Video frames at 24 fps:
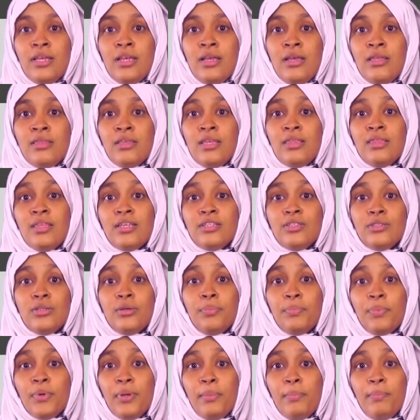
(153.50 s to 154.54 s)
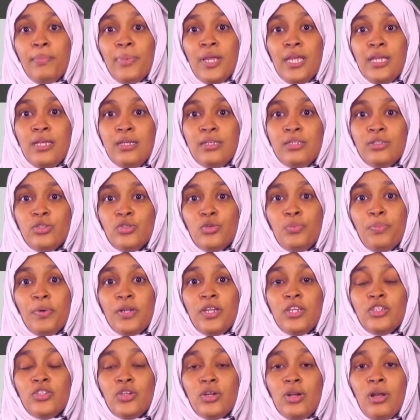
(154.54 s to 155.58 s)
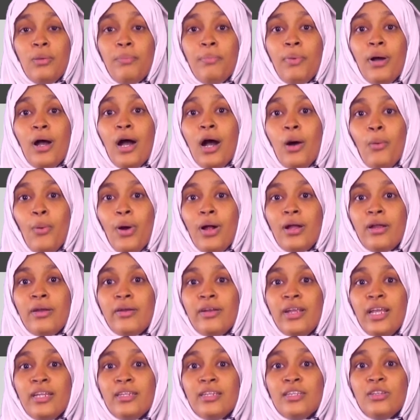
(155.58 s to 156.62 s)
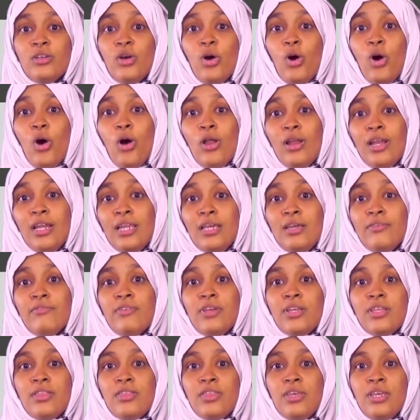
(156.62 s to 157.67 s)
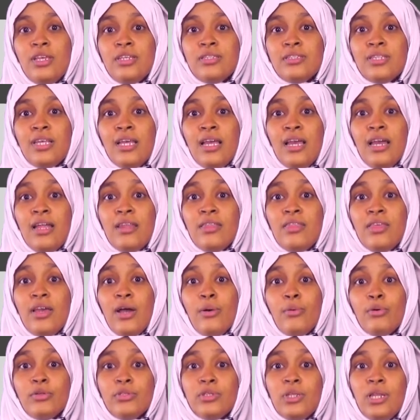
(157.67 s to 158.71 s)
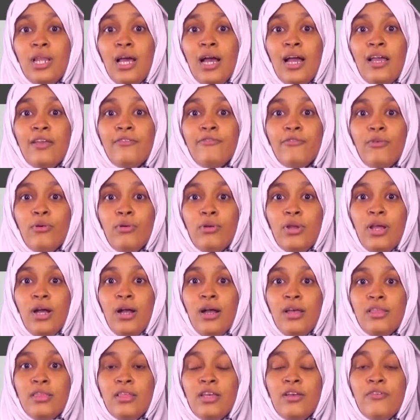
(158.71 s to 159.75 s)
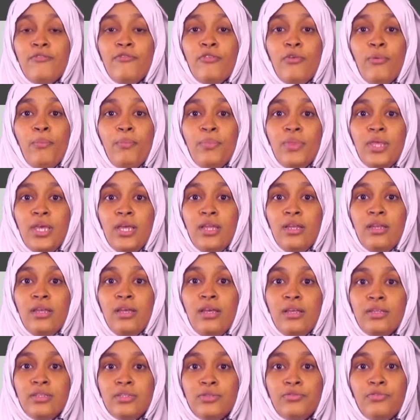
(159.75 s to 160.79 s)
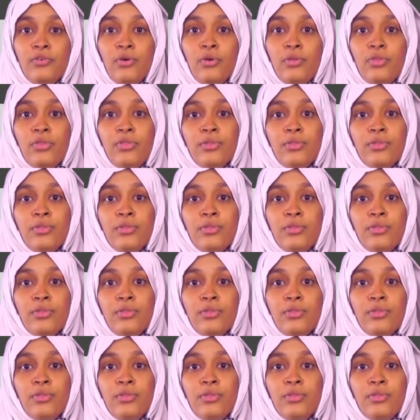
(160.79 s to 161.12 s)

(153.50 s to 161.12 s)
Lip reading: Then the supreme being, supernatural power, created all living things, and there was life on earth from then henceforth.